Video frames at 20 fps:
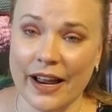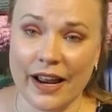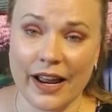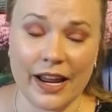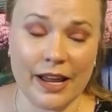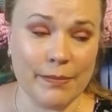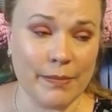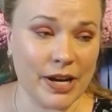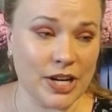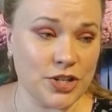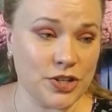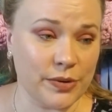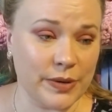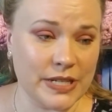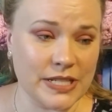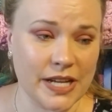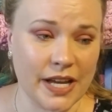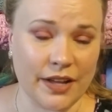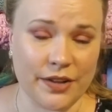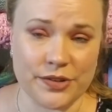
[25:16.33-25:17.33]
in my show
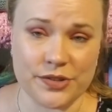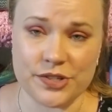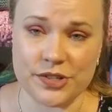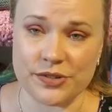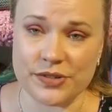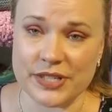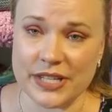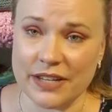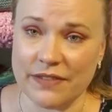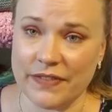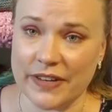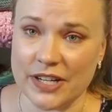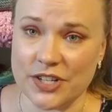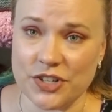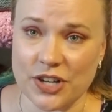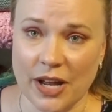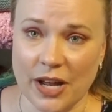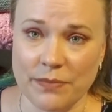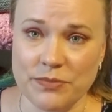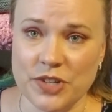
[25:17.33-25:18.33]
and tells, you'll see
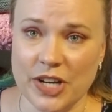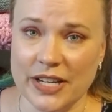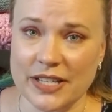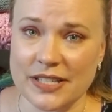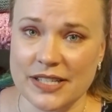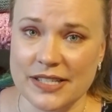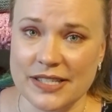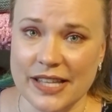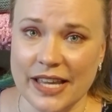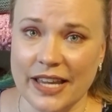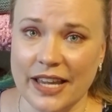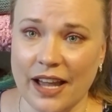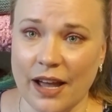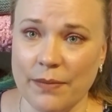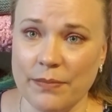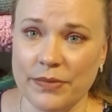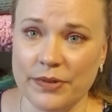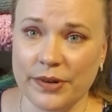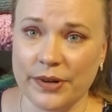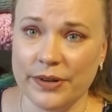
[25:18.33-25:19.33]
finished objects as they
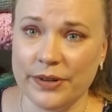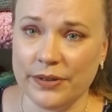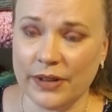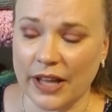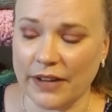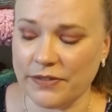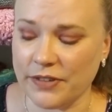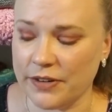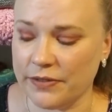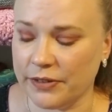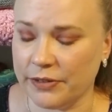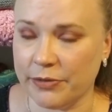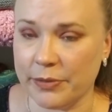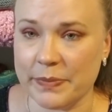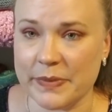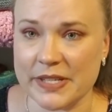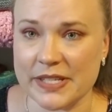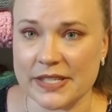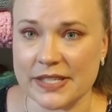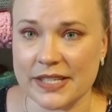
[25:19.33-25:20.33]
come through, left over from
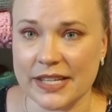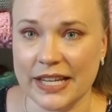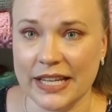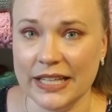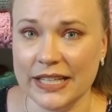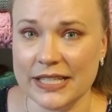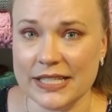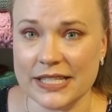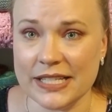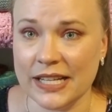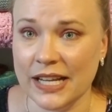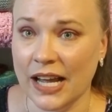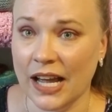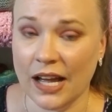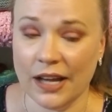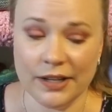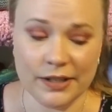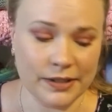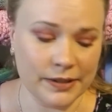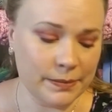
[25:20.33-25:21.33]
this kit.
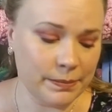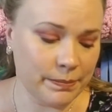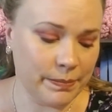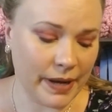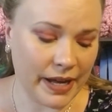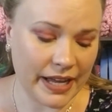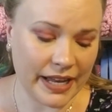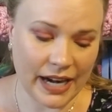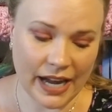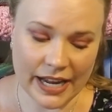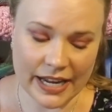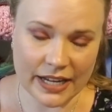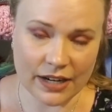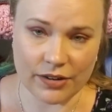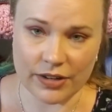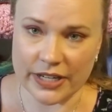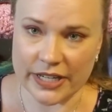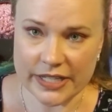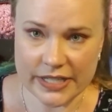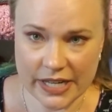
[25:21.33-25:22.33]
But I can
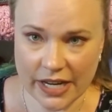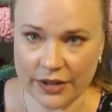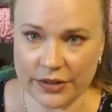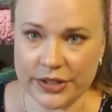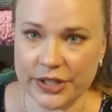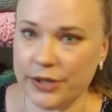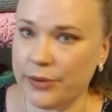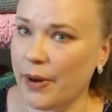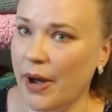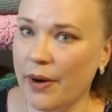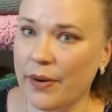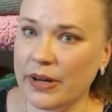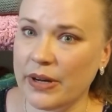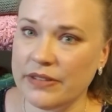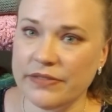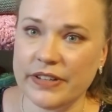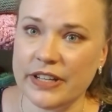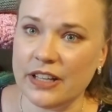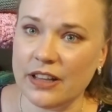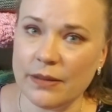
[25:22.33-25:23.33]
already tell you how I
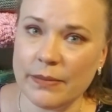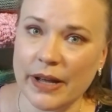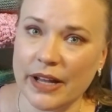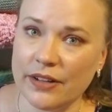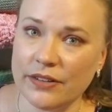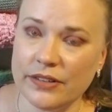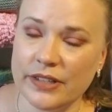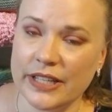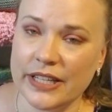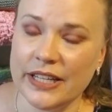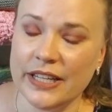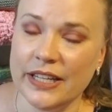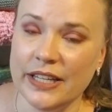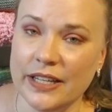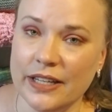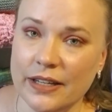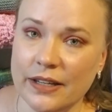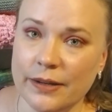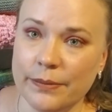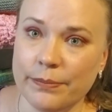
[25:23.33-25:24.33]
feel about
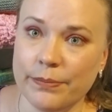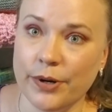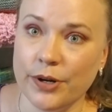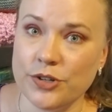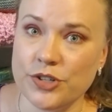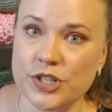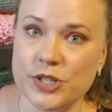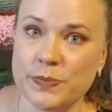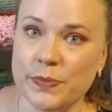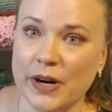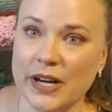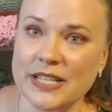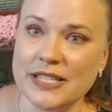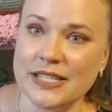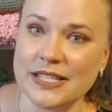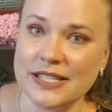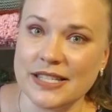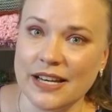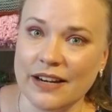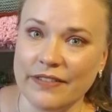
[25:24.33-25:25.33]
the purchase
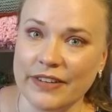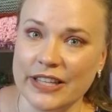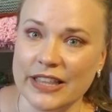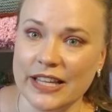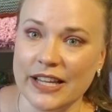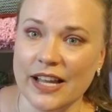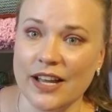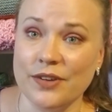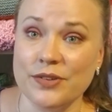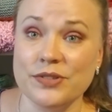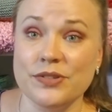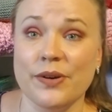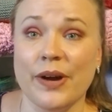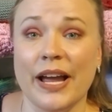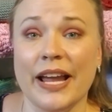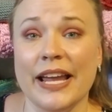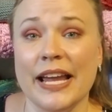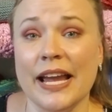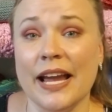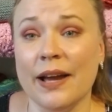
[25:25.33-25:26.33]
prices and everything else. So
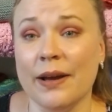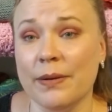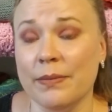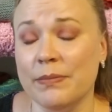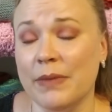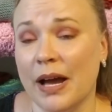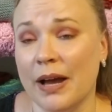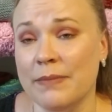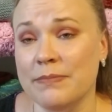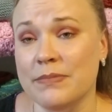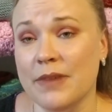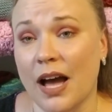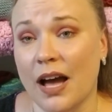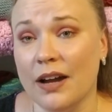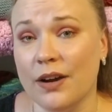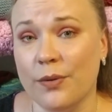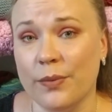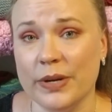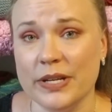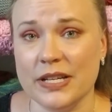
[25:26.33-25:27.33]
I'm
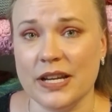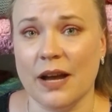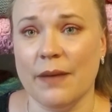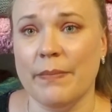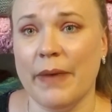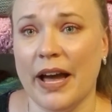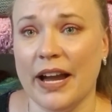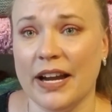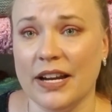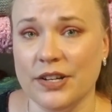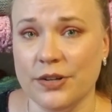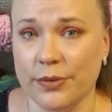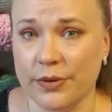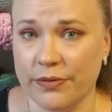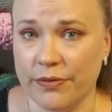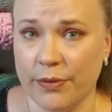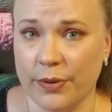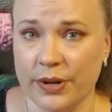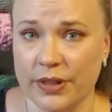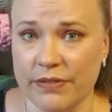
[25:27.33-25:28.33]
not going to come back and do a
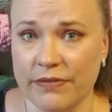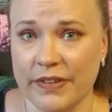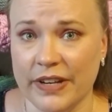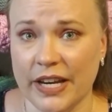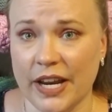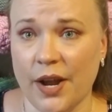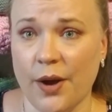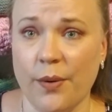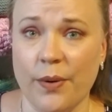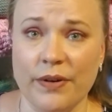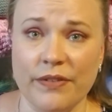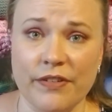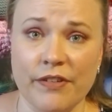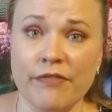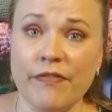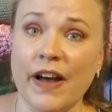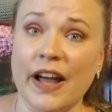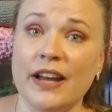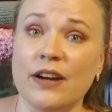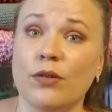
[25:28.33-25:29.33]
fourth video of a
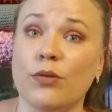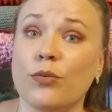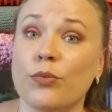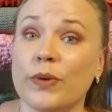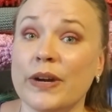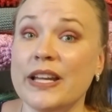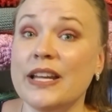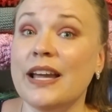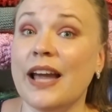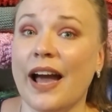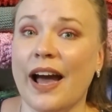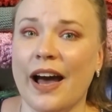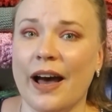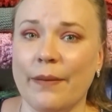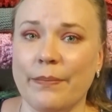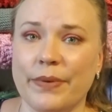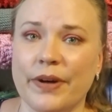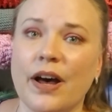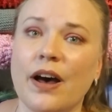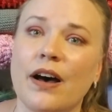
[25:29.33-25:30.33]
final recap
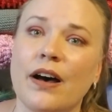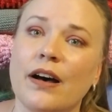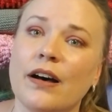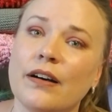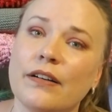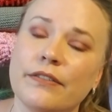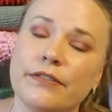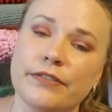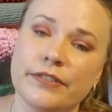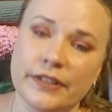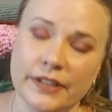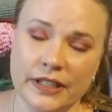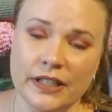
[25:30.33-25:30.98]
of